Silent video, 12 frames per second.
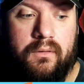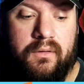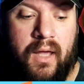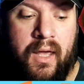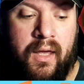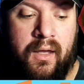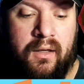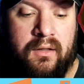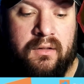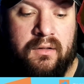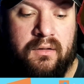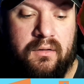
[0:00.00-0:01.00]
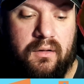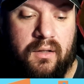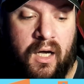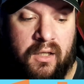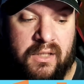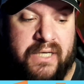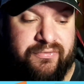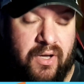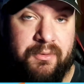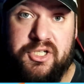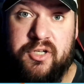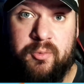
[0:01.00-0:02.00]
a Lifetime
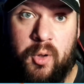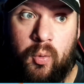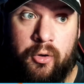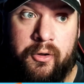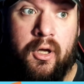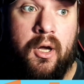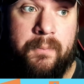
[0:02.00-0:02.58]
Achievement Award,